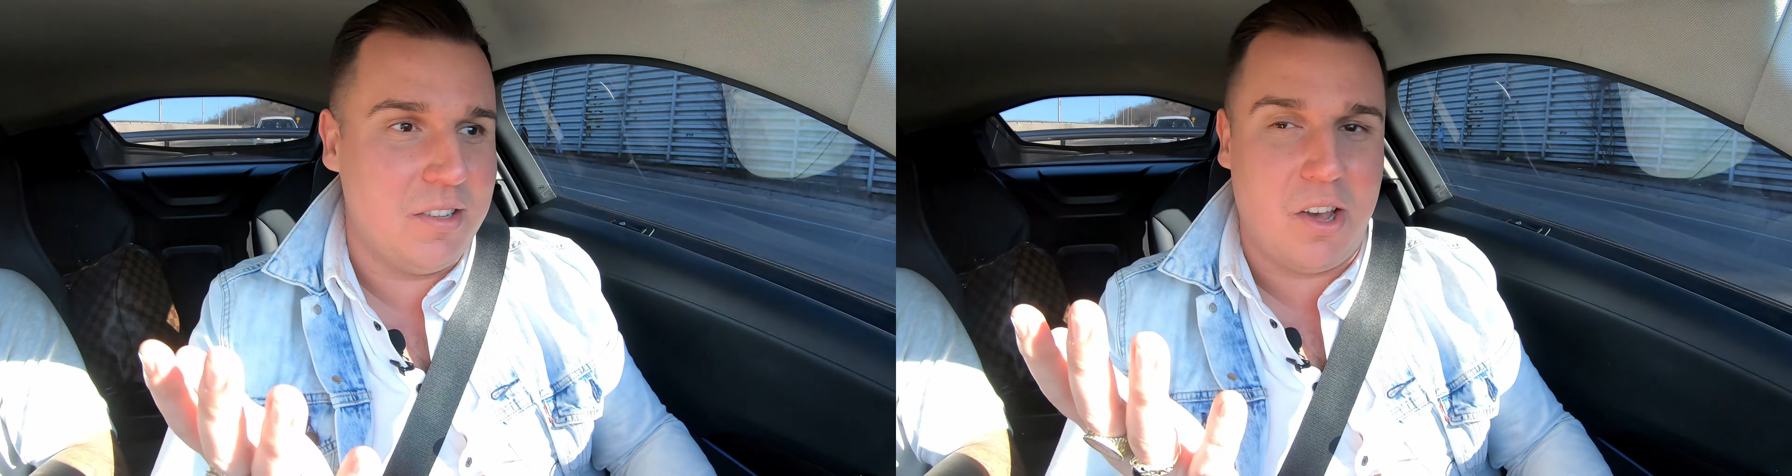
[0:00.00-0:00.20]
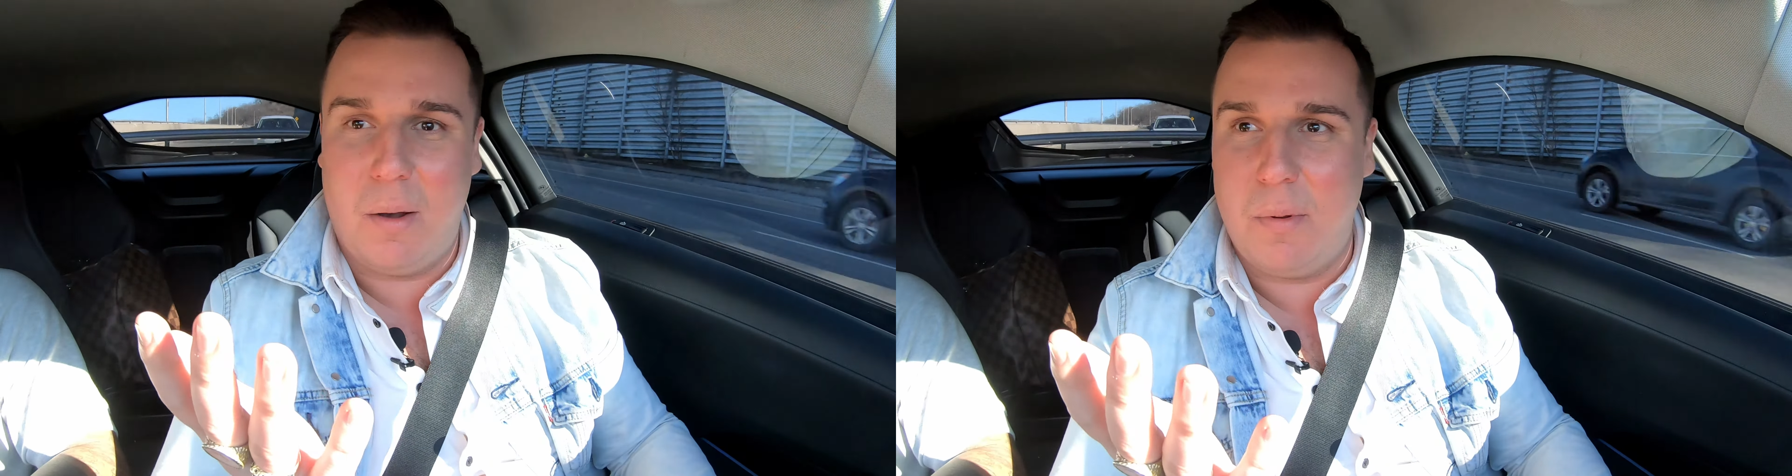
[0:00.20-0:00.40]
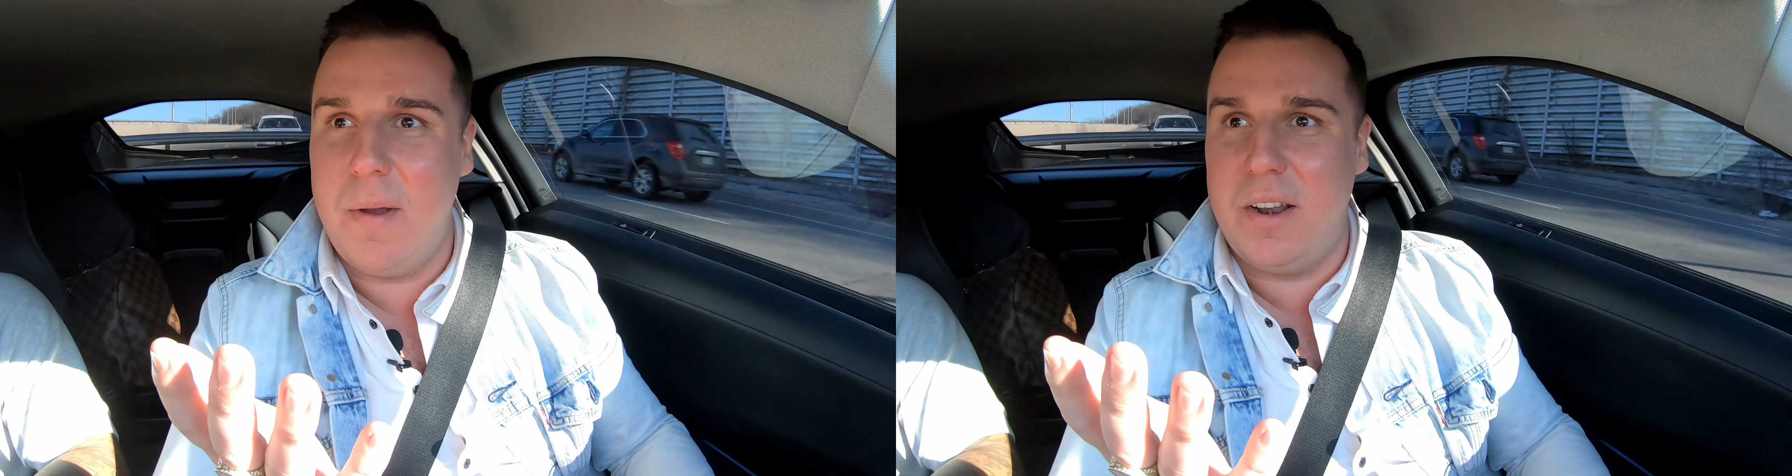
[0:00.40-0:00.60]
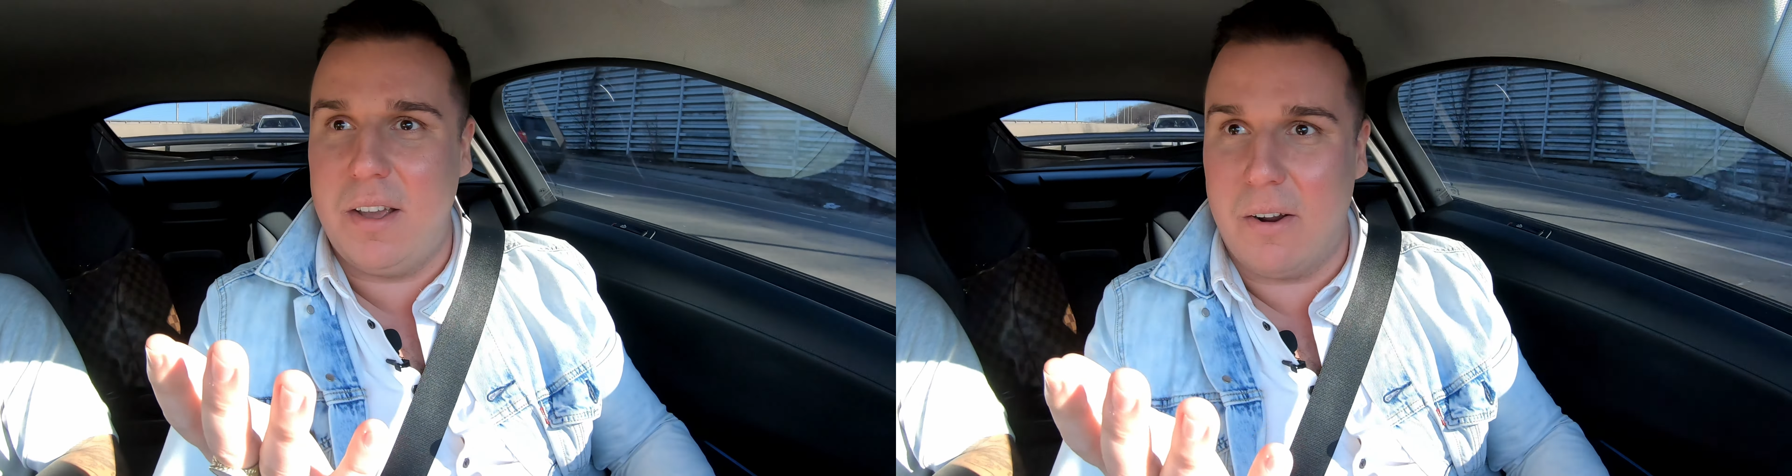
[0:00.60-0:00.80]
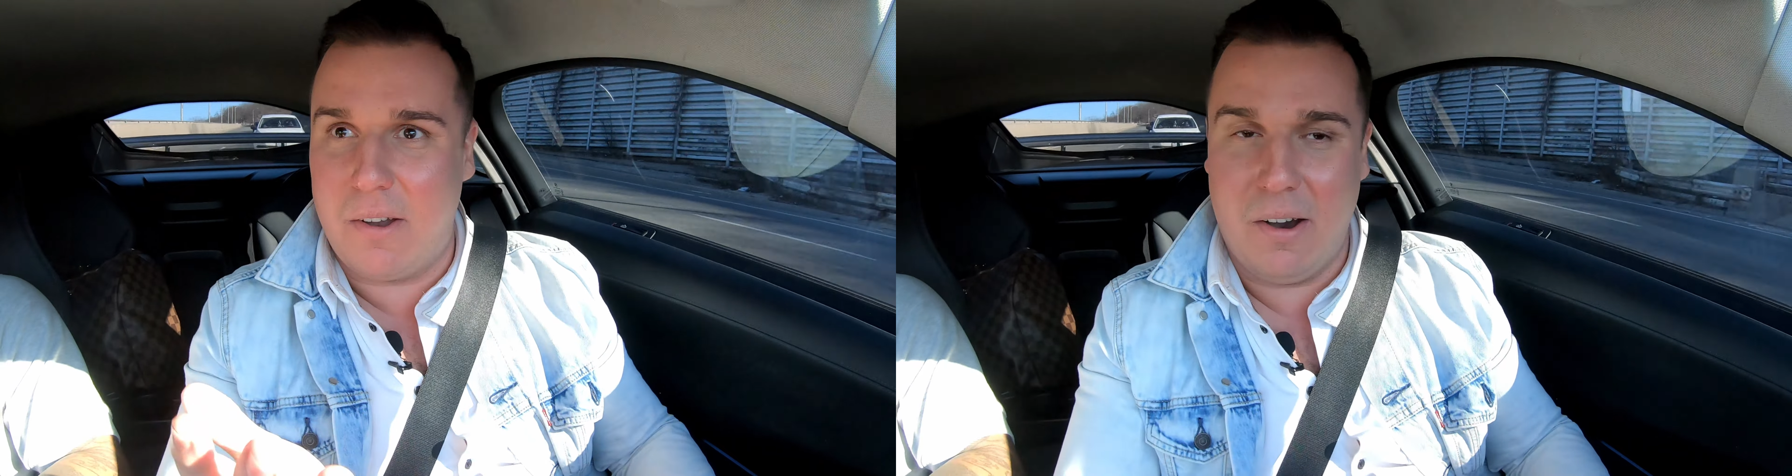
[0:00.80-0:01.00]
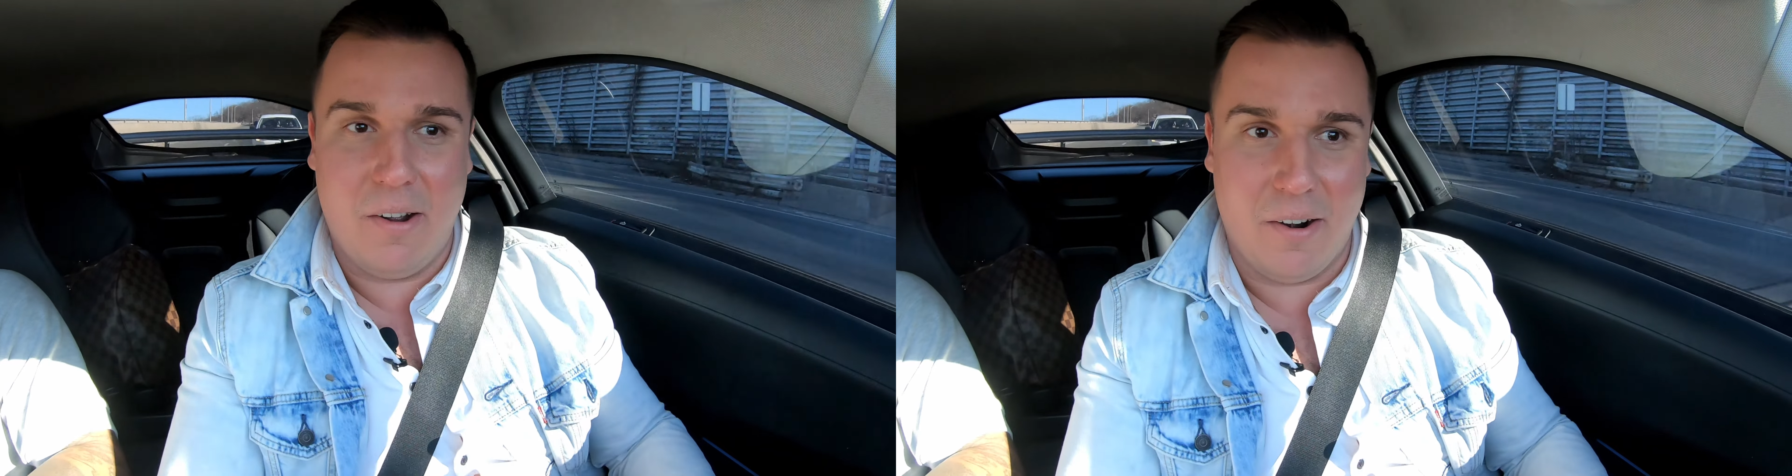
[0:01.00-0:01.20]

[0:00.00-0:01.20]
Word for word: just complimenting our car.